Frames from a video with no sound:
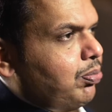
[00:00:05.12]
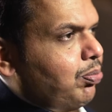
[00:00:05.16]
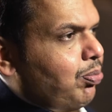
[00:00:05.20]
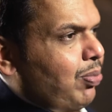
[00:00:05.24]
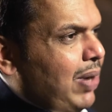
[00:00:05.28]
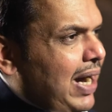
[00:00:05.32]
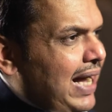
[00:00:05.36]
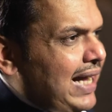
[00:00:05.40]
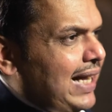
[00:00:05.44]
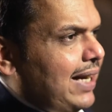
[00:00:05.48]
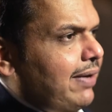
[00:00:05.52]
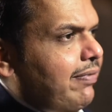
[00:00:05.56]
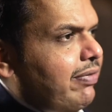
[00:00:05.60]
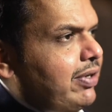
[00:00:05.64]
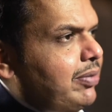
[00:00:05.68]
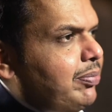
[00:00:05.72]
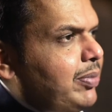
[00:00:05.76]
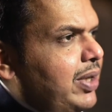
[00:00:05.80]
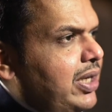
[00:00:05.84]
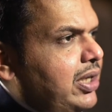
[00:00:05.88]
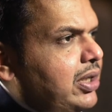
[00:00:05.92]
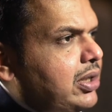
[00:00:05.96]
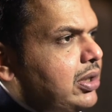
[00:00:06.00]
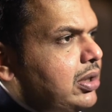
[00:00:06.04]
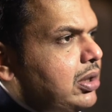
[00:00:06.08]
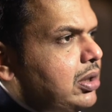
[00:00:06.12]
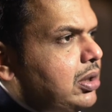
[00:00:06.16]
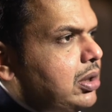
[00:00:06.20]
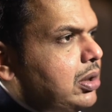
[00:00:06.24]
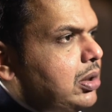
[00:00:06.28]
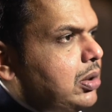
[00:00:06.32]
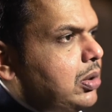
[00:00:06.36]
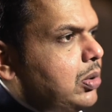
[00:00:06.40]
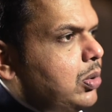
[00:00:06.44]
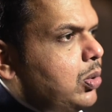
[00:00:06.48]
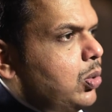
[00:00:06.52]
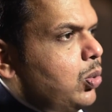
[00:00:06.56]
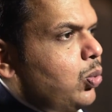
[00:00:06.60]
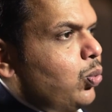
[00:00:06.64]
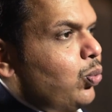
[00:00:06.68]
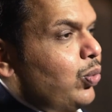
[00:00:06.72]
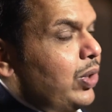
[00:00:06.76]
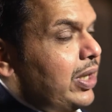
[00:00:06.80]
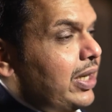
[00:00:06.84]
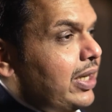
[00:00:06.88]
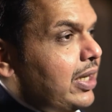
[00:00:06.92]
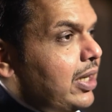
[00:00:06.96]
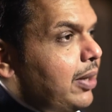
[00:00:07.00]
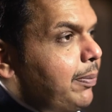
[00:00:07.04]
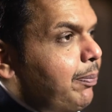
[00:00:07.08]
my government will
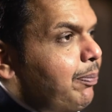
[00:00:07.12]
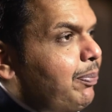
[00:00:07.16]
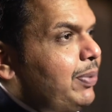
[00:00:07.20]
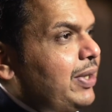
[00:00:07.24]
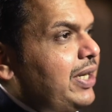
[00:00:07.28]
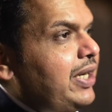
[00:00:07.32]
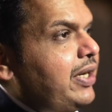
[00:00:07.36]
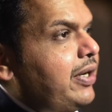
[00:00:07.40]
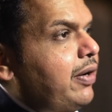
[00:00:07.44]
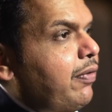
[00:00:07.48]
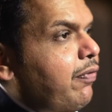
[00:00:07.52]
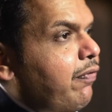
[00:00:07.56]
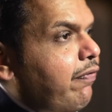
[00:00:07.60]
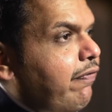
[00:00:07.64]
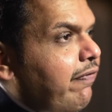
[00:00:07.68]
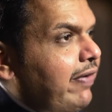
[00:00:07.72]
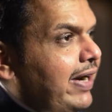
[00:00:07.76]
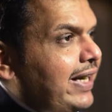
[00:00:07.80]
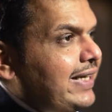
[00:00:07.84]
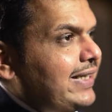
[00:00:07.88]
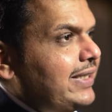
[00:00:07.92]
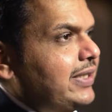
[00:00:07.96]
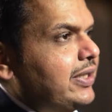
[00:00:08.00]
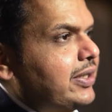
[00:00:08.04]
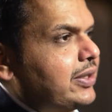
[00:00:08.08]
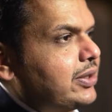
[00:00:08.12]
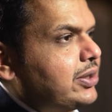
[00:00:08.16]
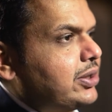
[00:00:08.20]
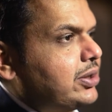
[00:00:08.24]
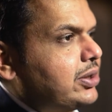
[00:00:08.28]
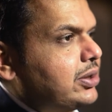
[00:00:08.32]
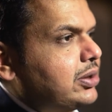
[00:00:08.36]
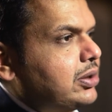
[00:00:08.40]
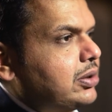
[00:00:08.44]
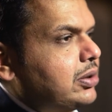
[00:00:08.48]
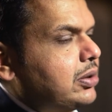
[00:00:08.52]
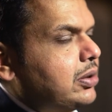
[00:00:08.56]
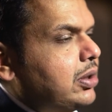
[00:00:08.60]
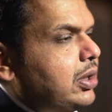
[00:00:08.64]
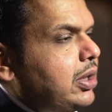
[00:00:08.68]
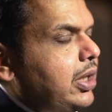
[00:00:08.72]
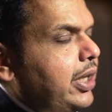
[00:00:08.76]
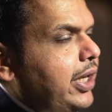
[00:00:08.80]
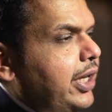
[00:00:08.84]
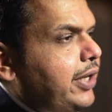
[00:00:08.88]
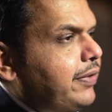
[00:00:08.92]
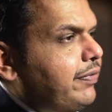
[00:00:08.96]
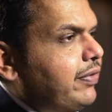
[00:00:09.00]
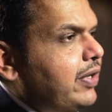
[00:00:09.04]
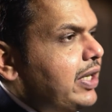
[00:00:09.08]
complete 5 years,
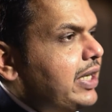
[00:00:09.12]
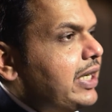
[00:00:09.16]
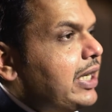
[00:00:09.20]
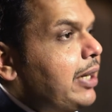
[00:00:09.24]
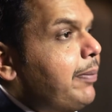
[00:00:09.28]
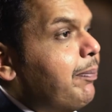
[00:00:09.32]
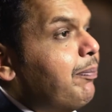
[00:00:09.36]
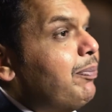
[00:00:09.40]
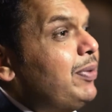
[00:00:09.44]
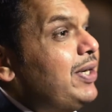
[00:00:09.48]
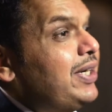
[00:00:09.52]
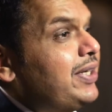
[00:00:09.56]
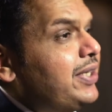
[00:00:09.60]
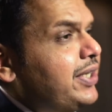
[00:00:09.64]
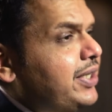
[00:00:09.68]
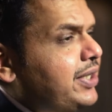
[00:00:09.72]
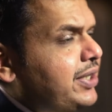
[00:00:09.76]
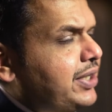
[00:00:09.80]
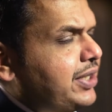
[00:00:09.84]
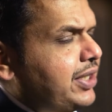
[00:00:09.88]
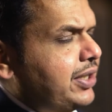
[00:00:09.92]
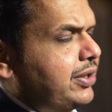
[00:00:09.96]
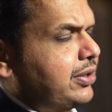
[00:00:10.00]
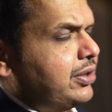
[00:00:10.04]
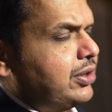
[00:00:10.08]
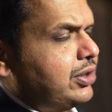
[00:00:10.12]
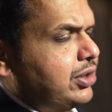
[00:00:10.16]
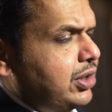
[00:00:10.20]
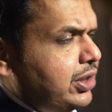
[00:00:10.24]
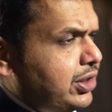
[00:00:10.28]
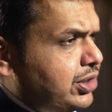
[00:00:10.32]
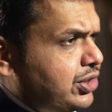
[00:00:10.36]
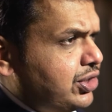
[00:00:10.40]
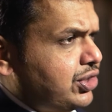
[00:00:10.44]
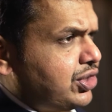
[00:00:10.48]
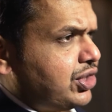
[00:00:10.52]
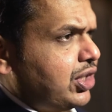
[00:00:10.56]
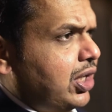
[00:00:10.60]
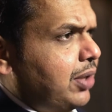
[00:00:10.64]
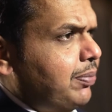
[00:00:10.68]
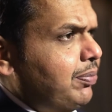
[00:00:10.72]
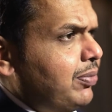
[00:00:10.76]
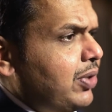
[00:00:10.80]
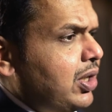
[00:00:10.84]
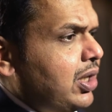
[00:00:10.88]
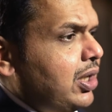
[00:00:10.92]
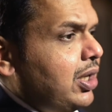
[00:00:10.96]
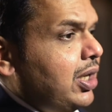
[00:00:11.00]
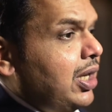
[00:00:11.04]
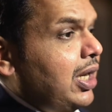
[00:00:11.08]
it will complete its term
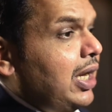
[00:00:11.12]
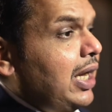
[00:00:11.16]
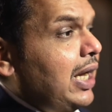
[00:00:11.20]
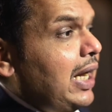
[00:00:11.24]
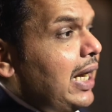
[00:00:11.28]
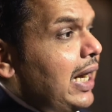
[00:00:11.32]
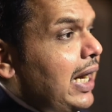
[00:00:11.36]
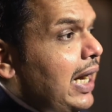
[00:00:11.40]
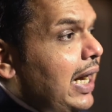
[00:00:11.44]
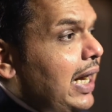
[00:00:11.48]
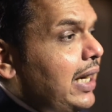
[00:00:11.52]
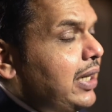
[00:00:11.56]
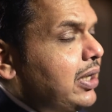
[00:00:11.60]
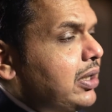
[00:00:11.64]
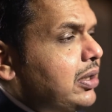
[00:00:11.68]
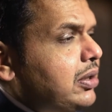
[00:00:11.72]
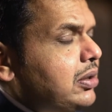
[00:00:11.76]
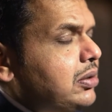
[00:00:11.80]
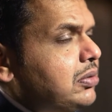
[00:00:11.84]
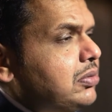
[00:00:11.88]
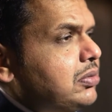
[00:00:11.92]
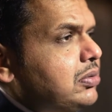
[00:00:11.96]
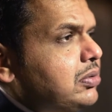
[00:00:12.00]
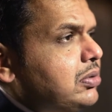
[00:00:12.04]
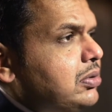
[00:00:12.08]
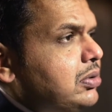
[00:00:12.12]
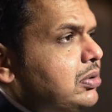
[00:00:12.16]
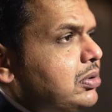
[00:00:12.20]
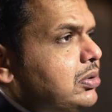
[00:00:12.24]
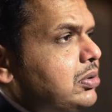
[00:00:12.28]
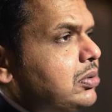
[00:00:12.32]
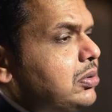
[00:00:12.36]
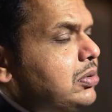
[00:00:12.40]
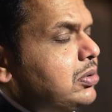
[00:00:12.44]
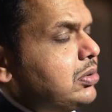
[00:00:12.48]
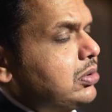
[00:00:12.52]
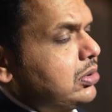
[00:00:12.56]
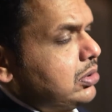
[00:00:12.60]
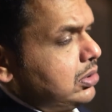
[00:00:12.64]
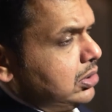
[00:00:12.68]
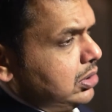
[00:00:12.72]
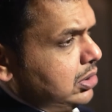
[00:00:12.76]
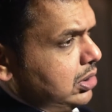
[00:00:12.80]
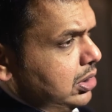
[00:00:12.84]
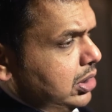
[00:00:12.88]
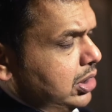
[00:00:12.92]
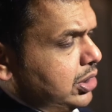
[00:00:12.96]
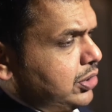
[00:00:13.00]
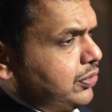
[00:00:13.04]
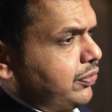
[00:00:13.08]
and
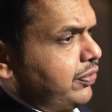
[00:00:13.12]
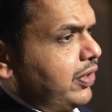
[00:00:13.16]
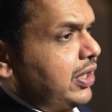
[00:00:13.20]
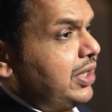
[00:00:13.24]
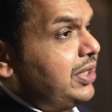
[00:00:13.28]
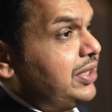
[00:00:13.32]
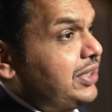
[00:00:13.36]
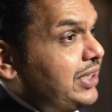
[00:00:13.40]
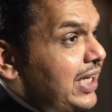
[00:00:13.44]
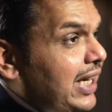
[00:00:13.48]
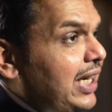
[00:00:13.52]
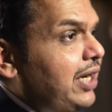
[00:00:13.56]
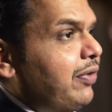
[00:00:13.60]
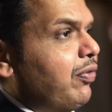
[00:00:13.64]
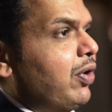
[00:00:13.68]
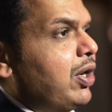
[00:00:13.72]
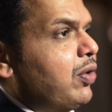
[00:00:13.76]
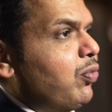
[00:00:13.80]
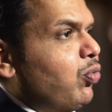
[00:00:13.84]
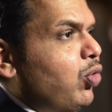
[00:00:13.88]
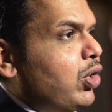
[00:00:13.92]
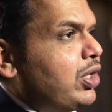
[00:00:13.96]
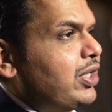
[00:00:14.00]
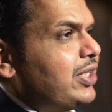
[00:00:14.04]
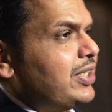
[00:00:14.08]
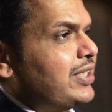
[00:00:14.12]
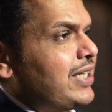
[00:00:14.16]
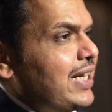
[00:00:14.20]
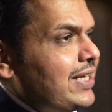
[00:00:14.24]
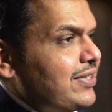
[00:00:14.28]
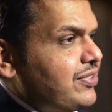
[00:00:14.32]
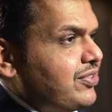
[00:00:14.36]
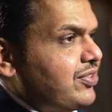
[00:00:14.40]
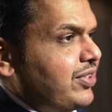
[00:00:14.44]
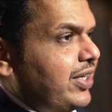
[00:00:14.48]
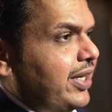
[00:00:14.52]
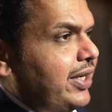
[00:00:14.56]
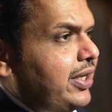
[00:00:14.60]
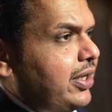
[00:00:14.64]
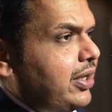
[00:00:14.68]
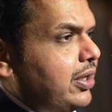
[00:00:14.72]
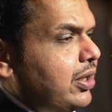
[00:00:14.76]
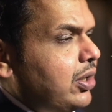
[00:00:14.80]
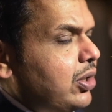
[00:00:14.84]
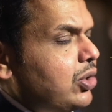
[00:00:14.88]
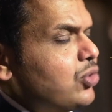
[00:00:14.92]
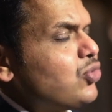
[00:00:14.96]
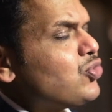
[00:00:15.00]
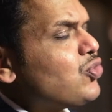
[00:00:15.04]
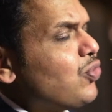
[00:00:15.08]
it will deliver what it has said.
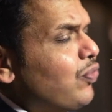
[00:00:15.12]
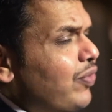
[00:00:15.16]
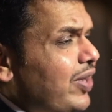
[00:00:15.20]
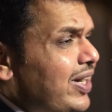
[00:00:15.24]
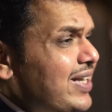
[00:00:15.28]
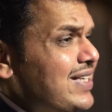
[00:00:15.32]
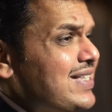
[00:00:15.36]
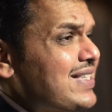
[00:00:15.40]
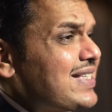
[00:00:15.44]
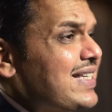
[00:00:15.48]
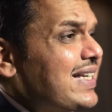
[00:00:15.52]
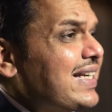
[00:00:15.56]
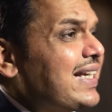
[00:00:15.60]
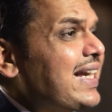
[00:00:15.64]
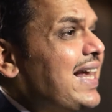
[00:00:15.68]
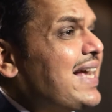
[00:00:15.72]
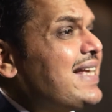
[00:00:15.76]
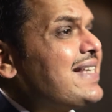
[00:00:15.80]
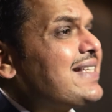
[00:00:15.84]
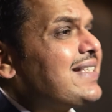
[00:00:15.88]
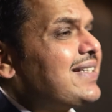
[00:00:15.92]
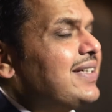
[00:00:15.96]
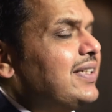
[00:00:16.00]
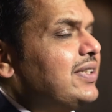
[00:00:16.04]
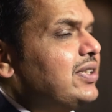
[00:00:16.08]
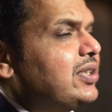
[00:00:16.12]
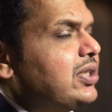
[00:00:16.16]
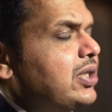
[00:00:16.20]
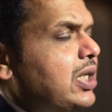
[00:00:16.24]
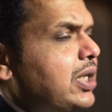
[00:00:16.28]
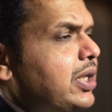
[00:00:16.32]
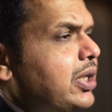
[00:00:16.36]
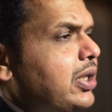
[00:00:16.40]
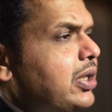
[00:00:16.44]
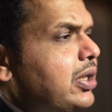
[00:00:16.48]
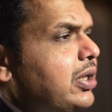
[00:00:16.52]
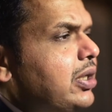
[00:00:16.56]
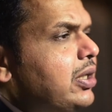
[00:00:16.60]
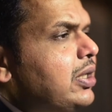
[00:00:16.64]
So far as Sena is concerned,